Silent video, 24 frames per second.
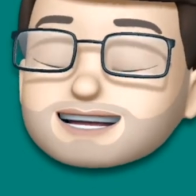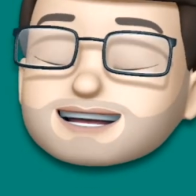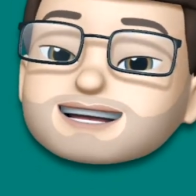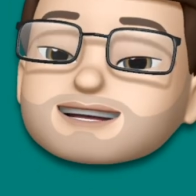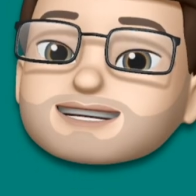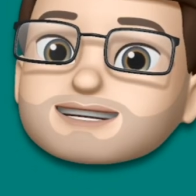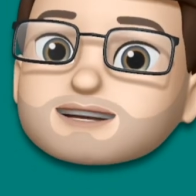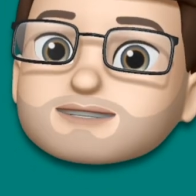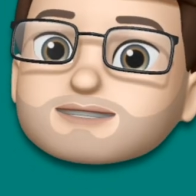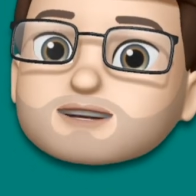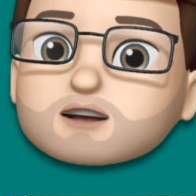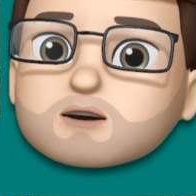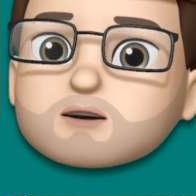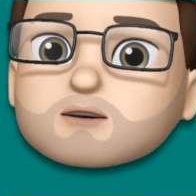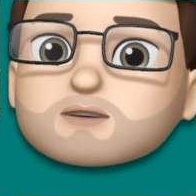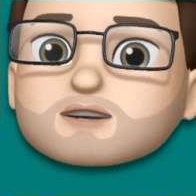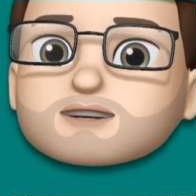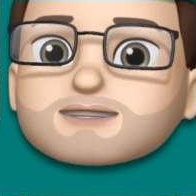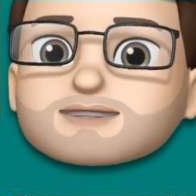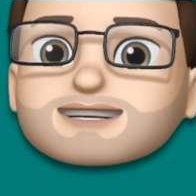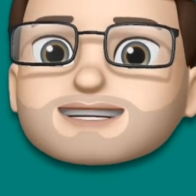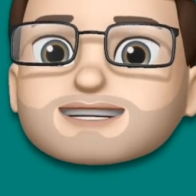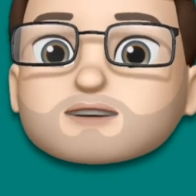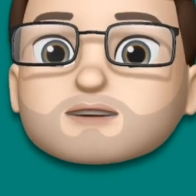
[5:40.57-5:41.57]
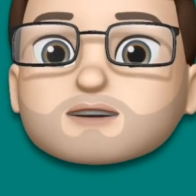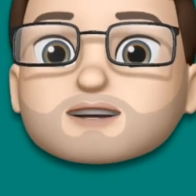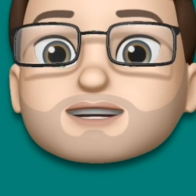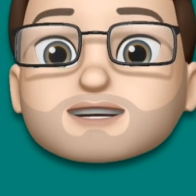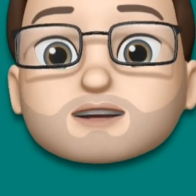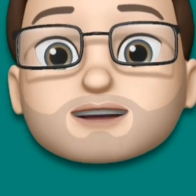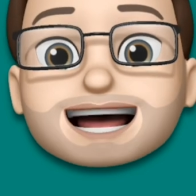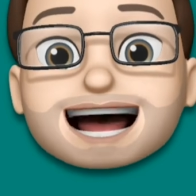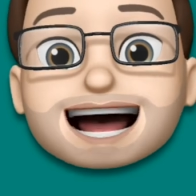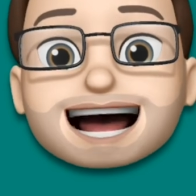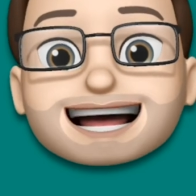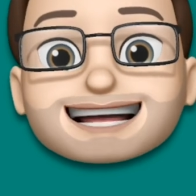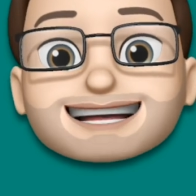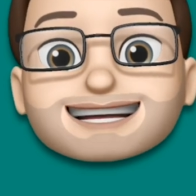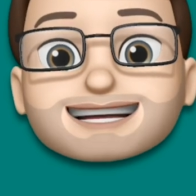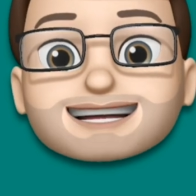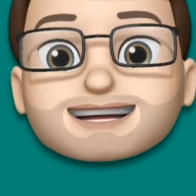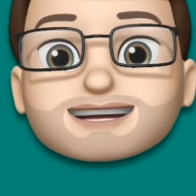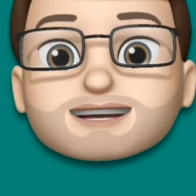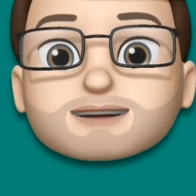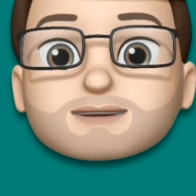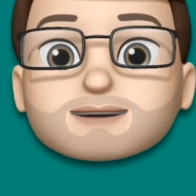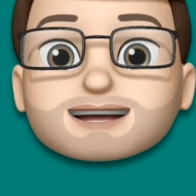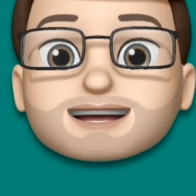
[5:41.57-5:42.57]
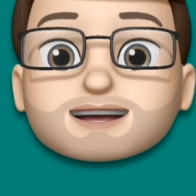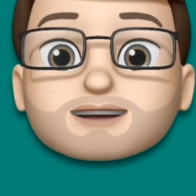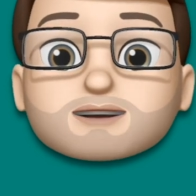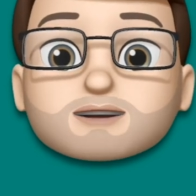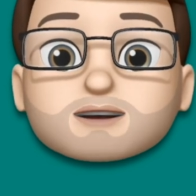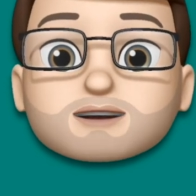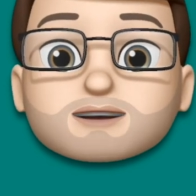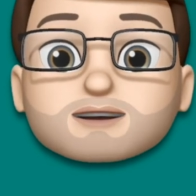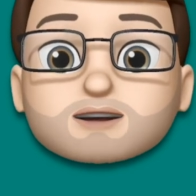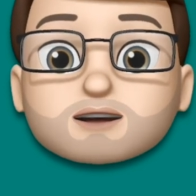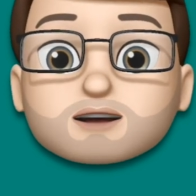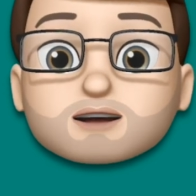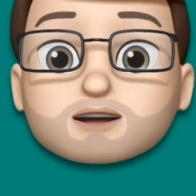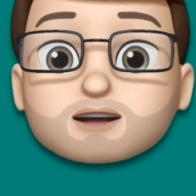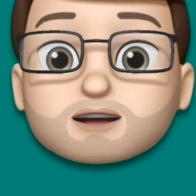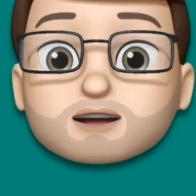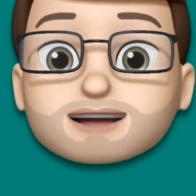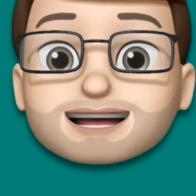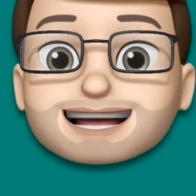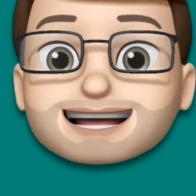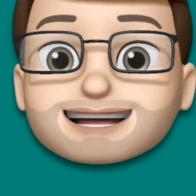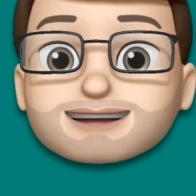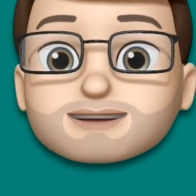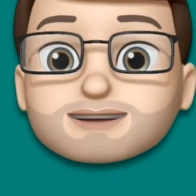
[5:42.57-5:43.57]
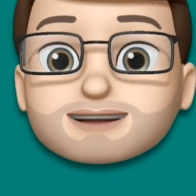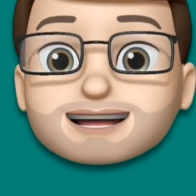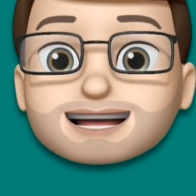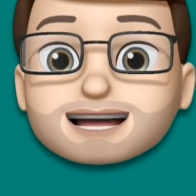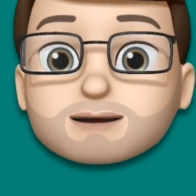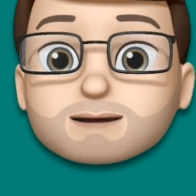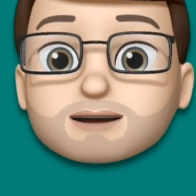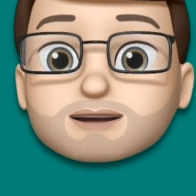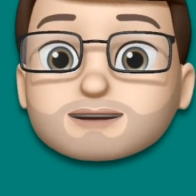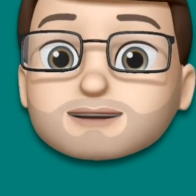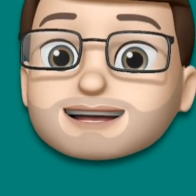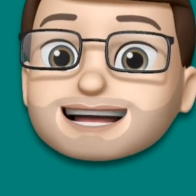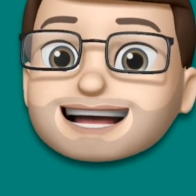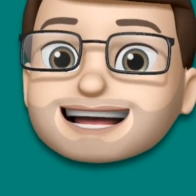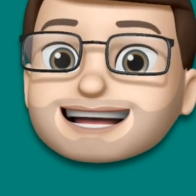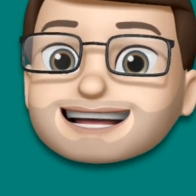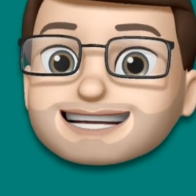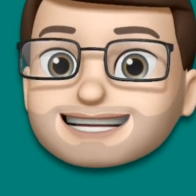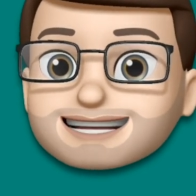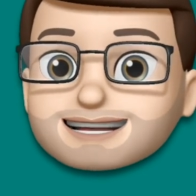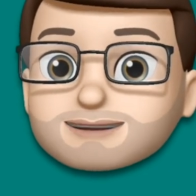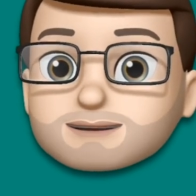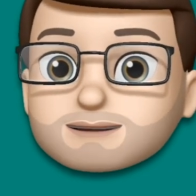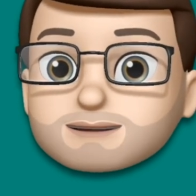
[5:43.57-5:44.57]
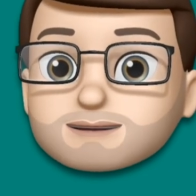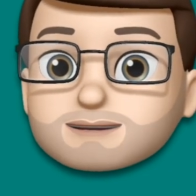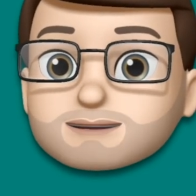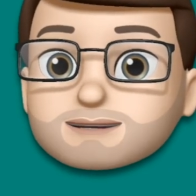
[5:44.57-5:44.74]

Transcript: So record for as long as you can to make sure you've got a good length clip for later.